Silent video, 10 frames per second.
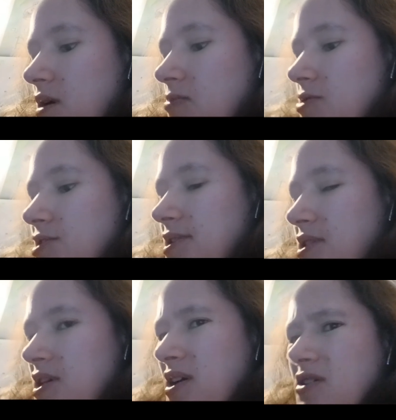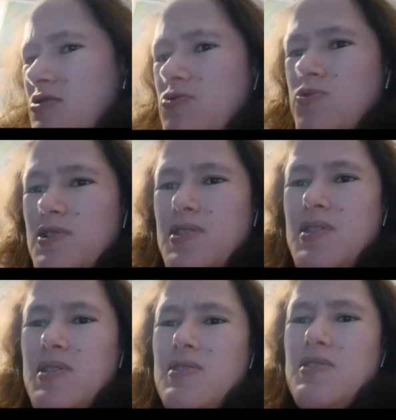I want to say Tanglewood
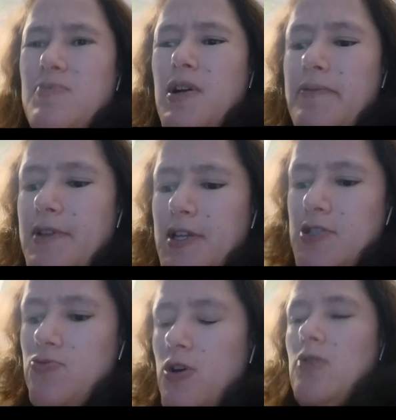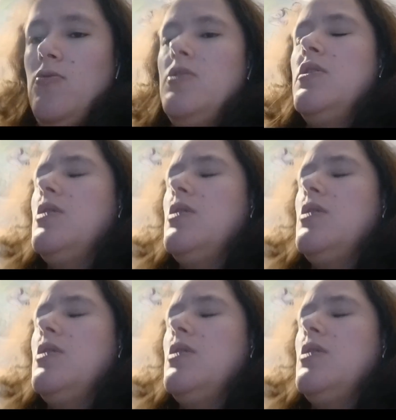sisters, but I think that's wrong.